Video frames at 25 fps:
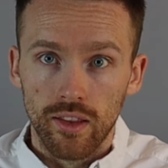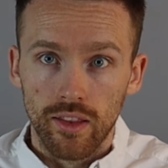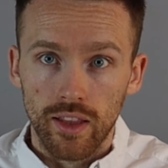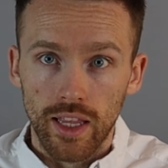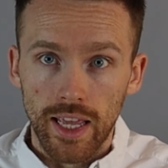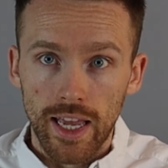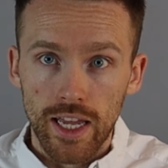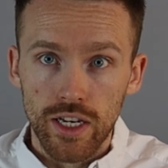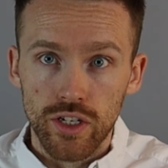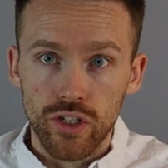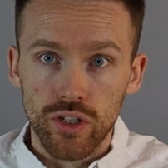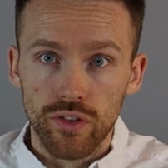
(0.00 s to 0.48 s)

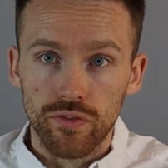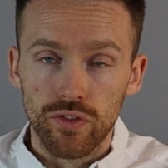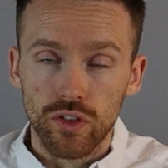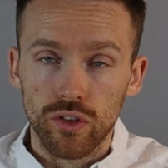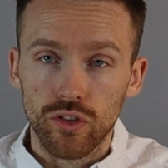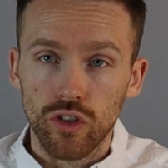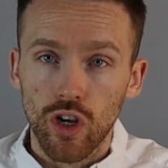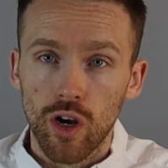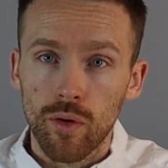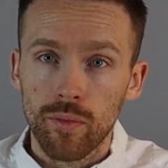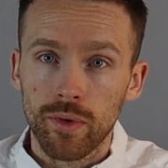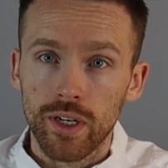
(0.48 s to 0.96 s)
The edge of your
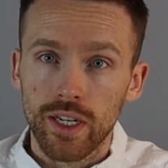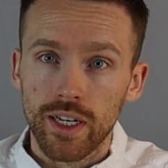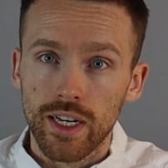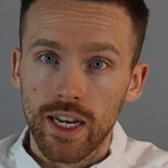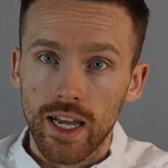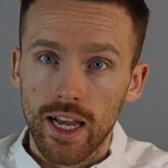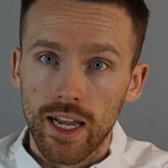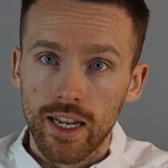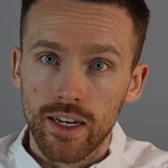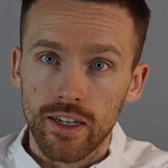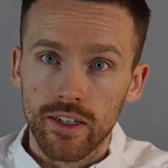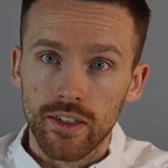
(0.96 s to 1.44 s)
dominant
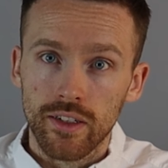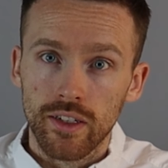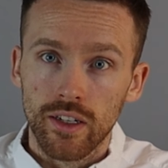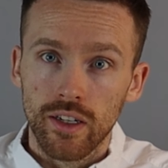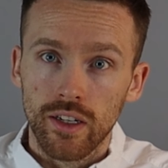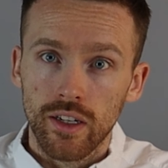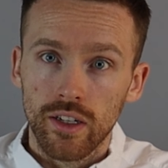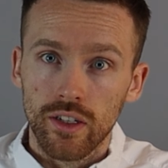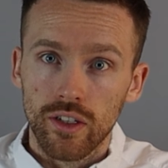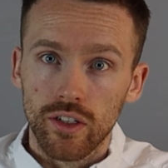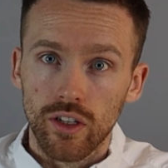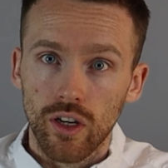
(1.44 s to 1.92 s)
hand
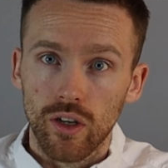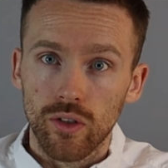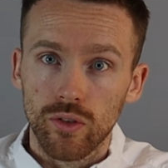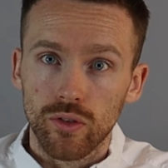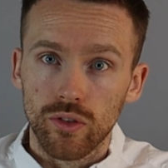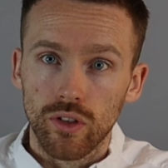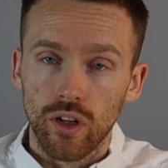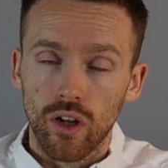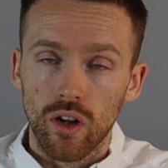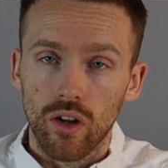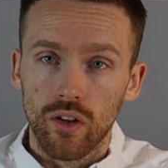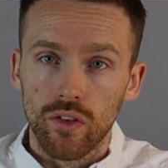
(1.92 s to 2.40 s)
goes
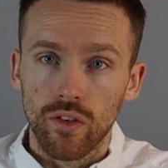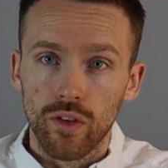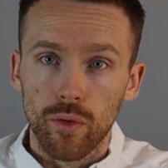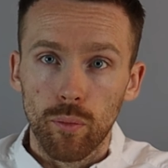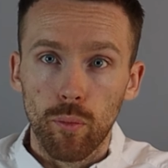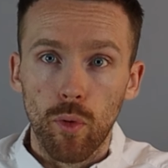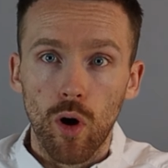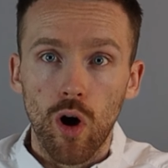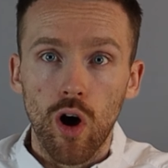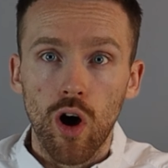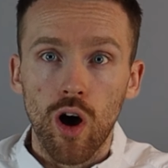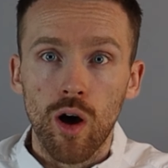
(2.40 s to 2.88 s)
on the
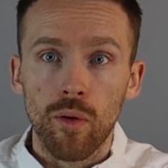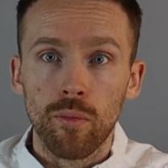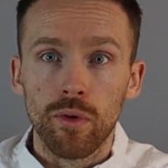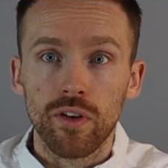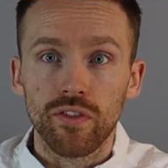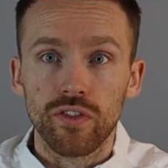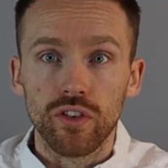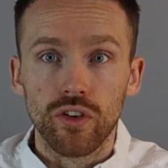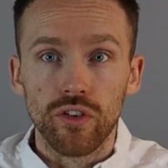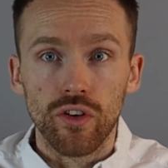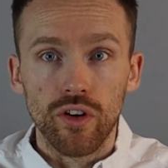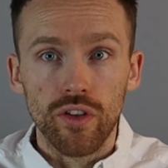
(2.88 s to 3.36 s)
palm
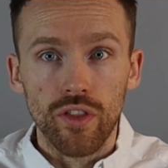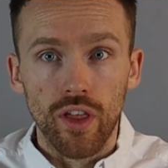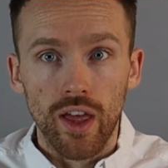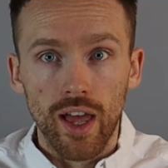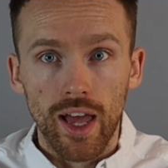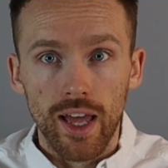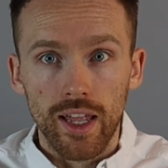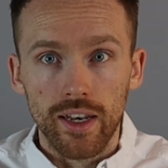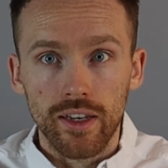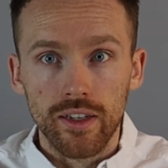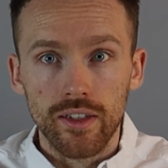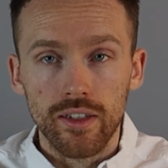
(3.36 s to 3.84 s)
of your other
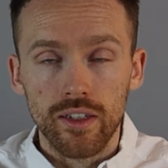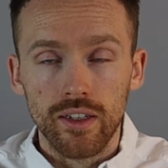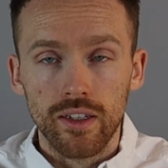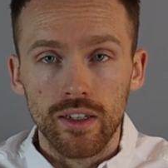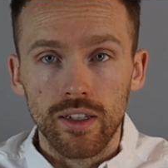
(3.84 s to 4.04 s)
hand.